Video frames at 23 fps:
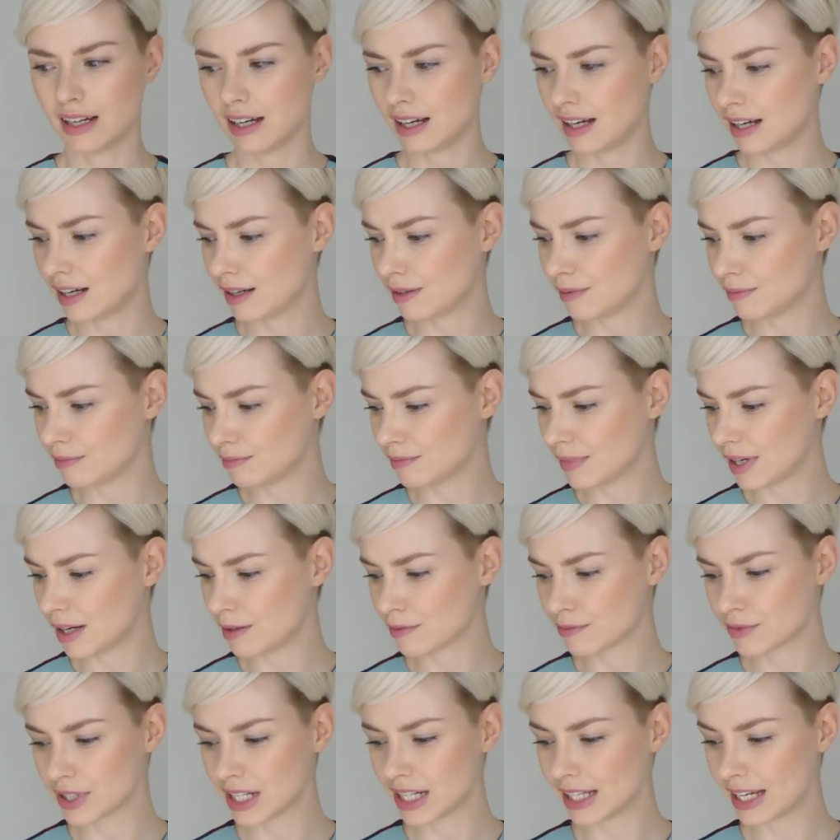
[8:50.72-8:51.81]

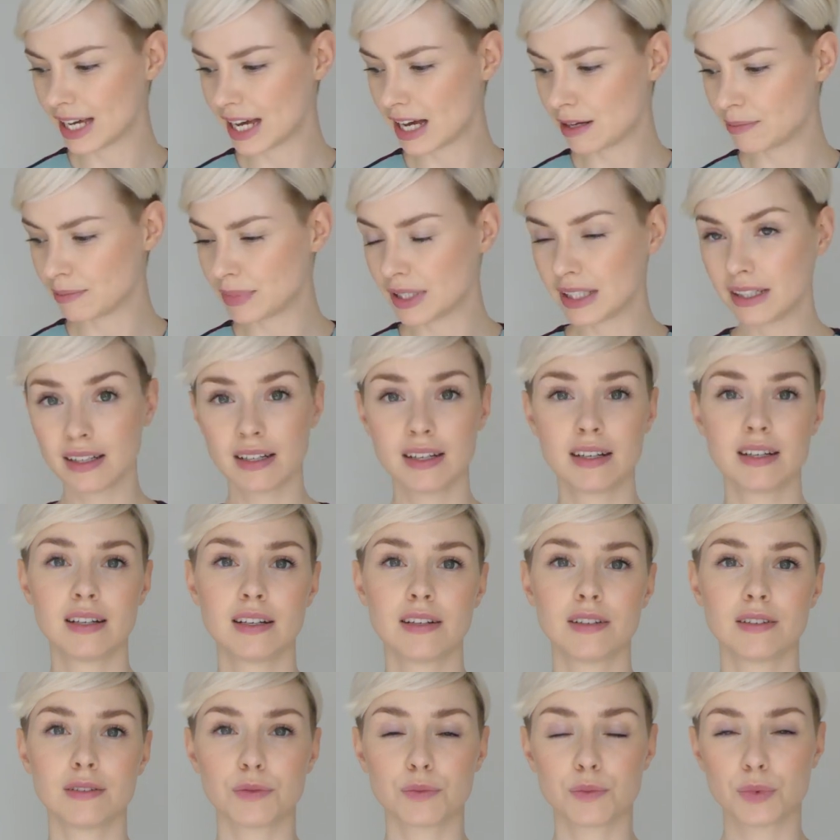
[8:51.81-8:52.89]
I'm really happy
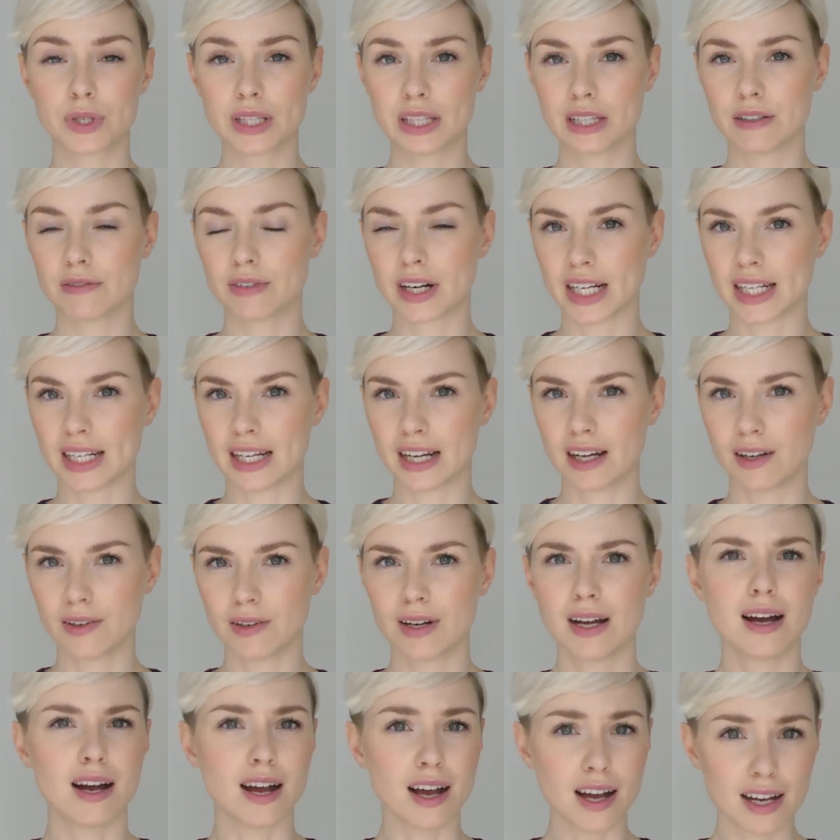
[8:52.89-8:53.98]
with it right now.
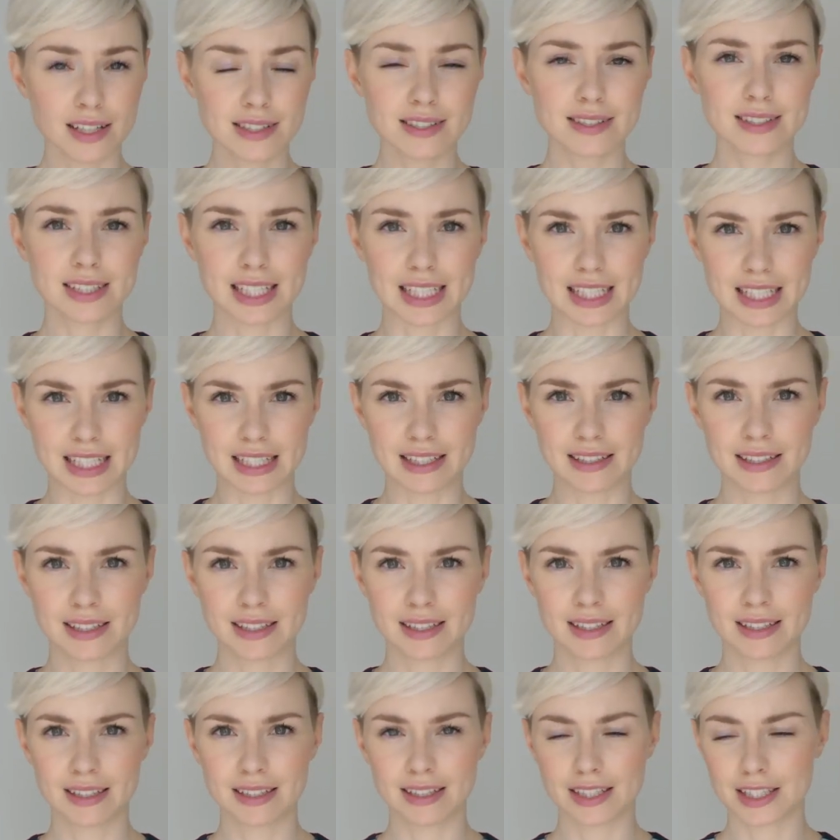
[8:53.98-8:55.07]
Her skin
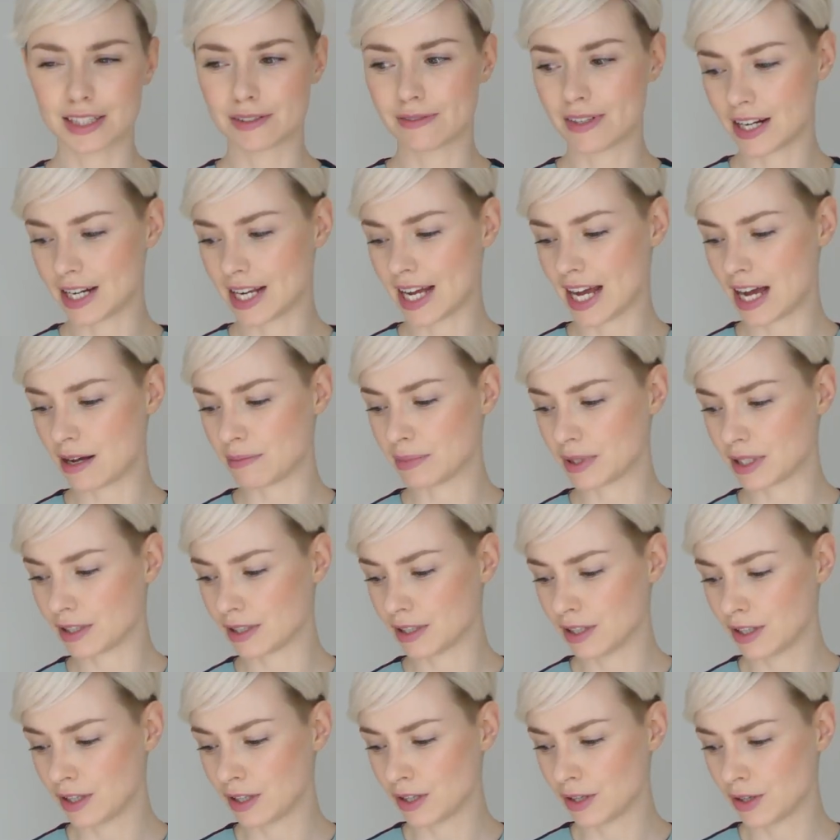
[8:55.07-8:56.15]
is very happy
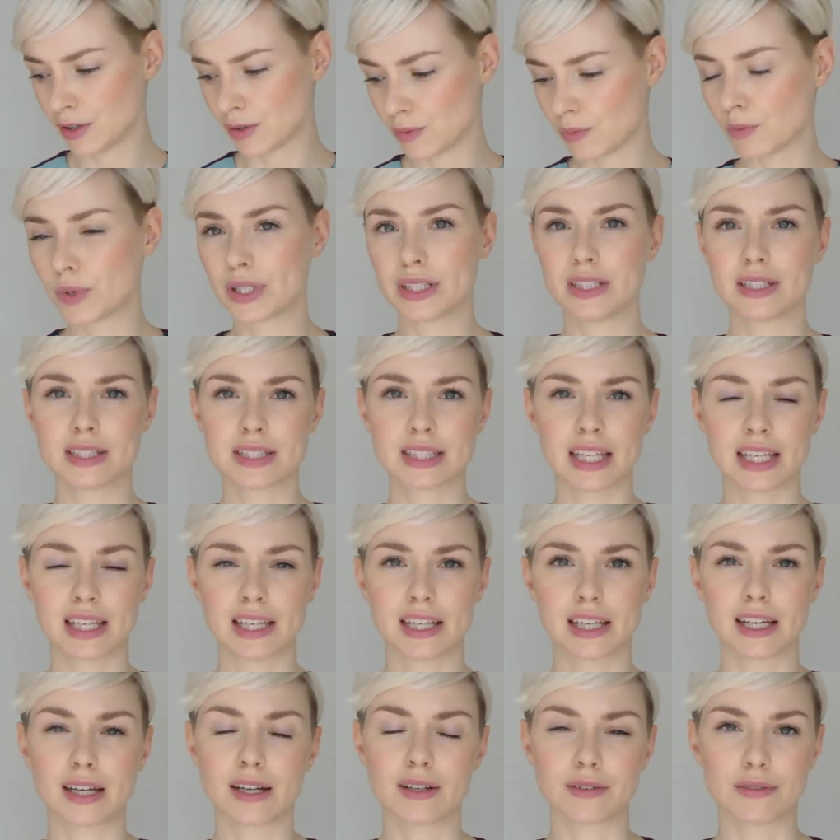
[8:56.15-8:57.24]
with the
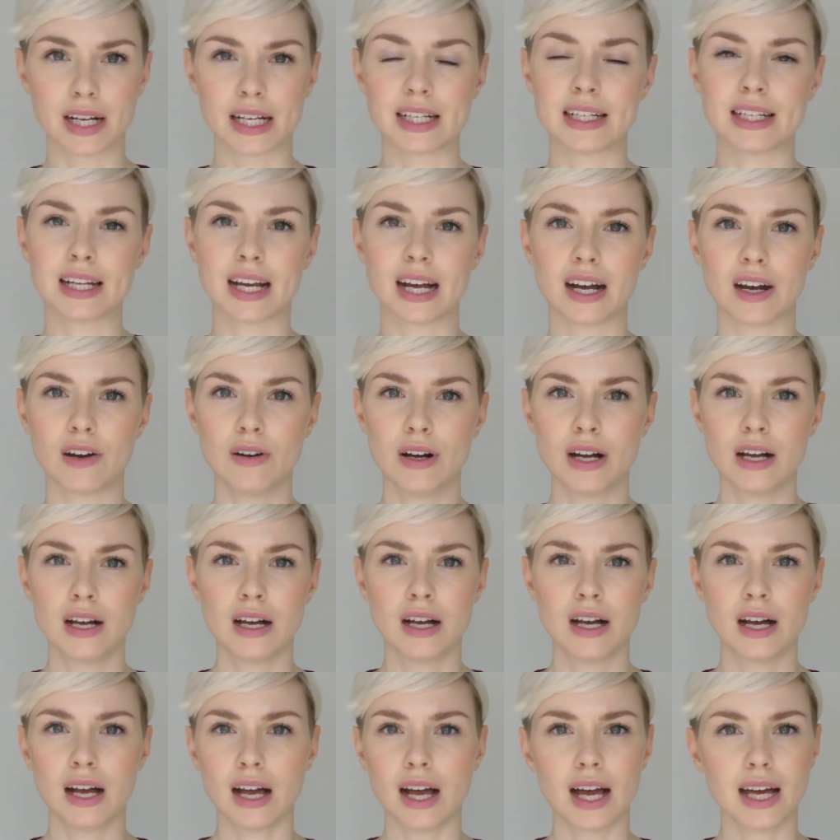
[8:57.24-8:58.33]
skincare right now,
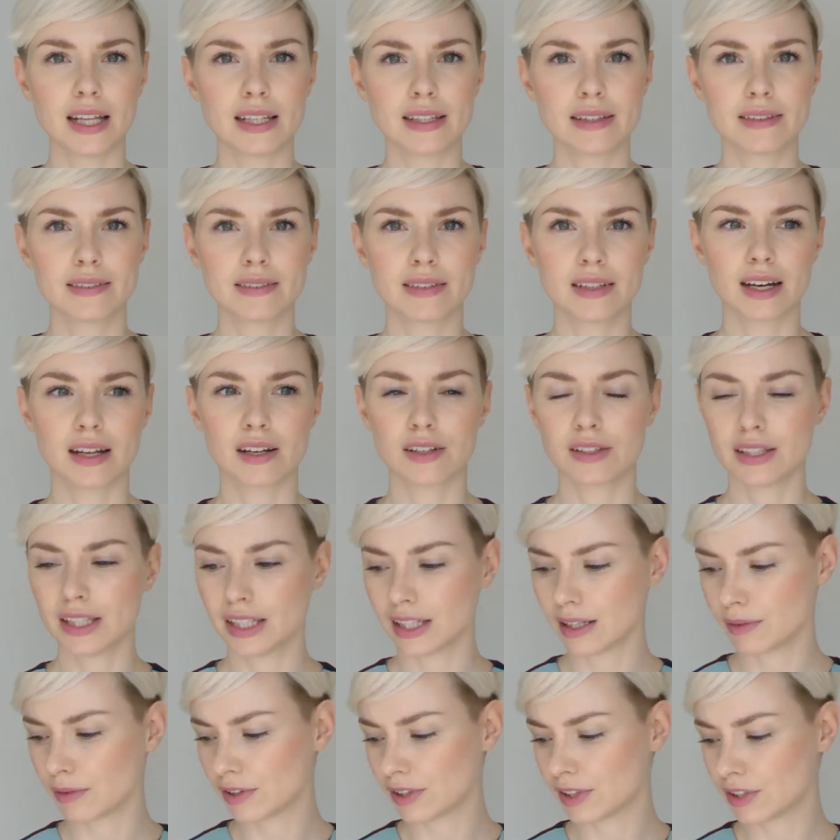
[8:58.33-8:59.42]
and I don't think
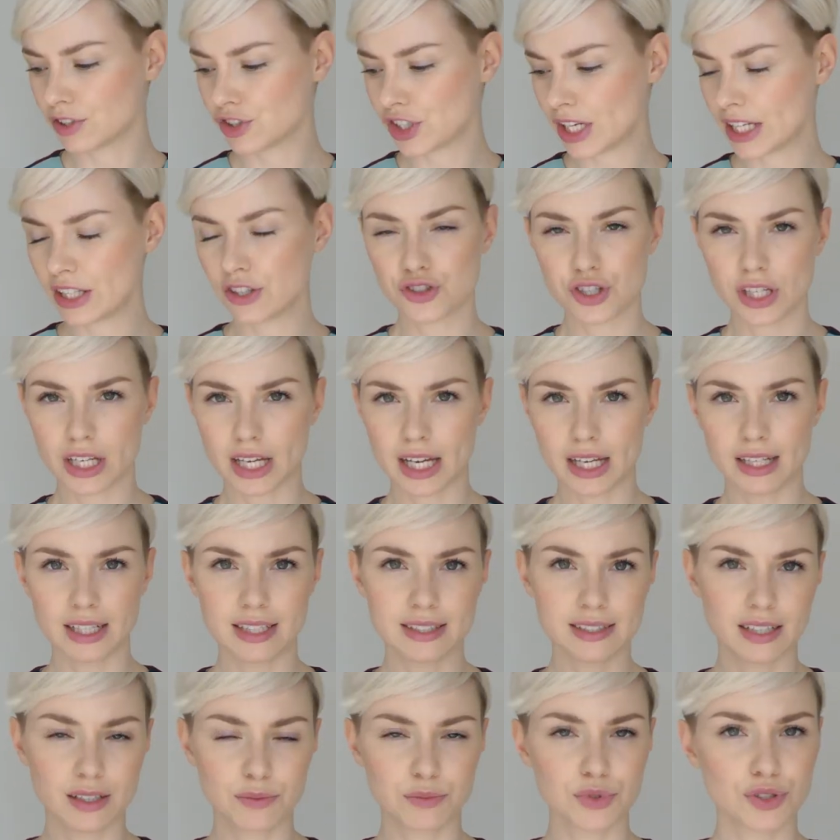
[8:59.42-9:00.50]
I'm gonna change it
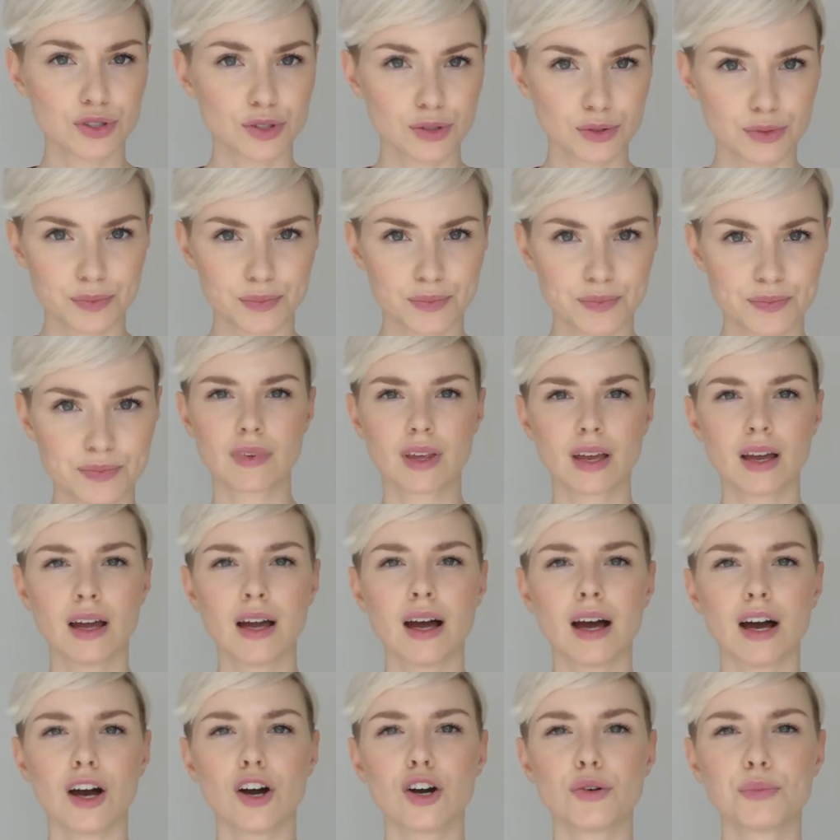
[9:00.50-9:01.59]
anytime soon.
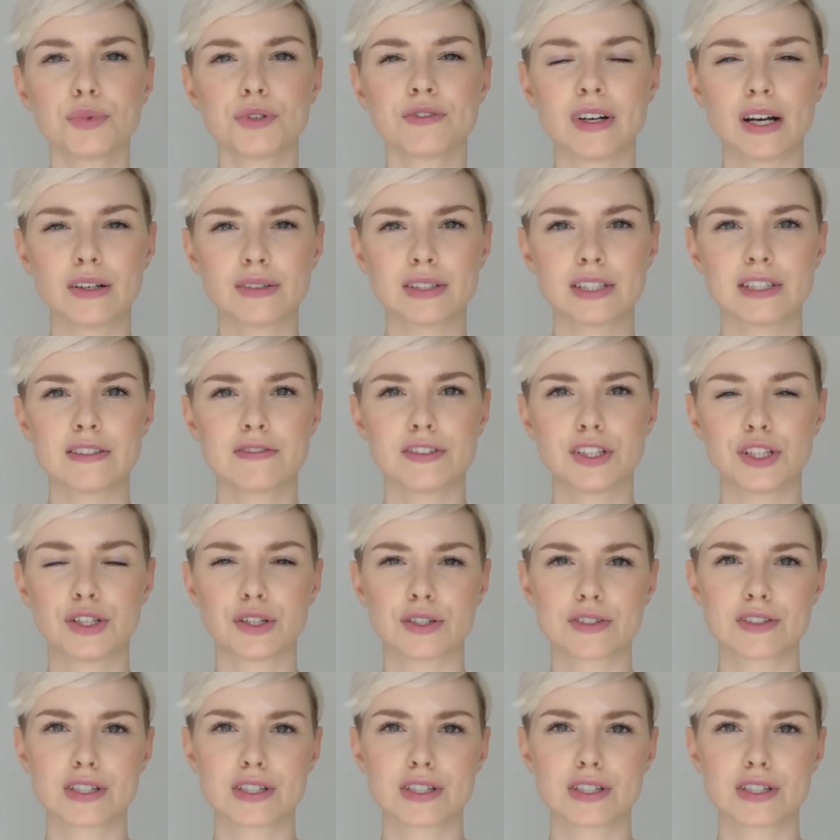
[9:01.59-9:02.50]
I hope you found this video